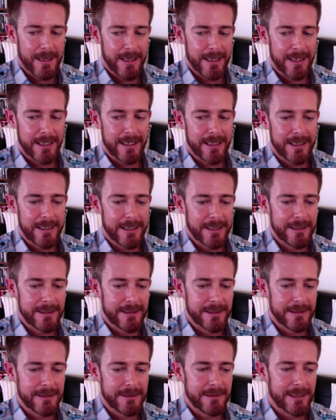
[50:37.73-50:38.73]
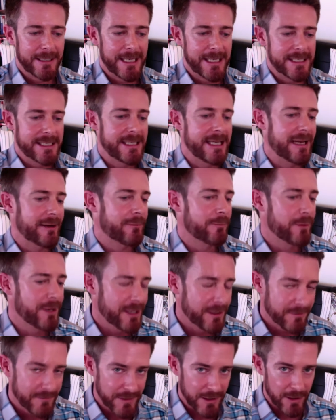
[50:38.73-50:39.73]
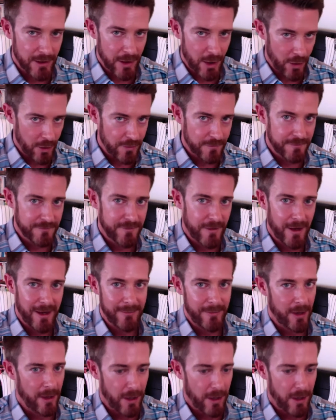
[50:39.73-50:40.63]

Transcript: get rid of the low fiber,